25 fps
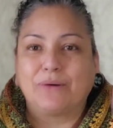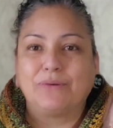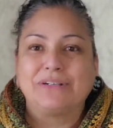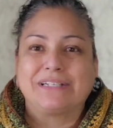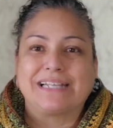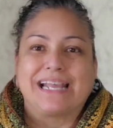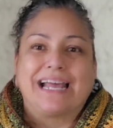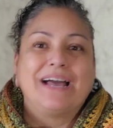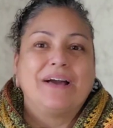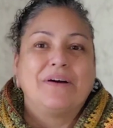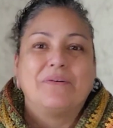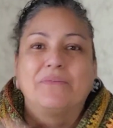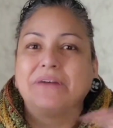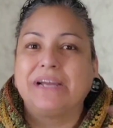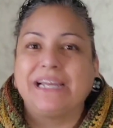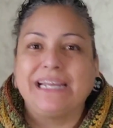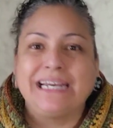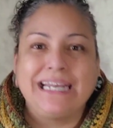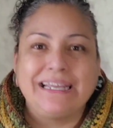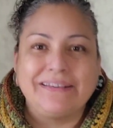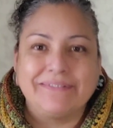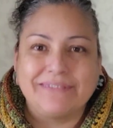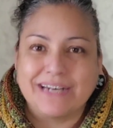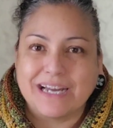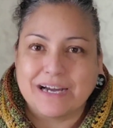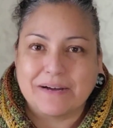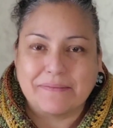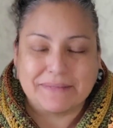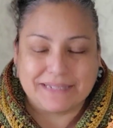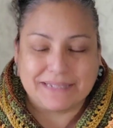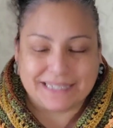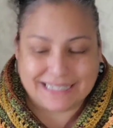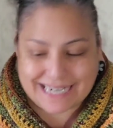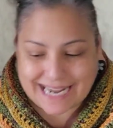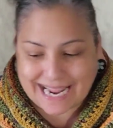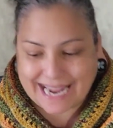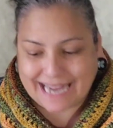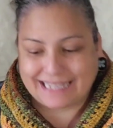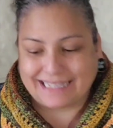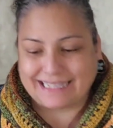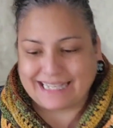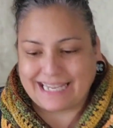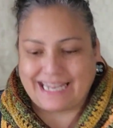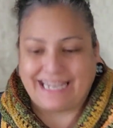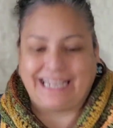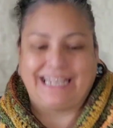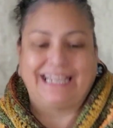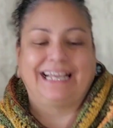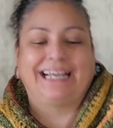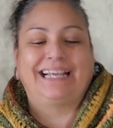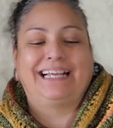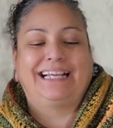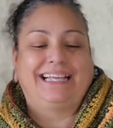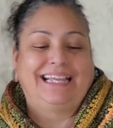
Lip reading: We didn't even open the dang thing.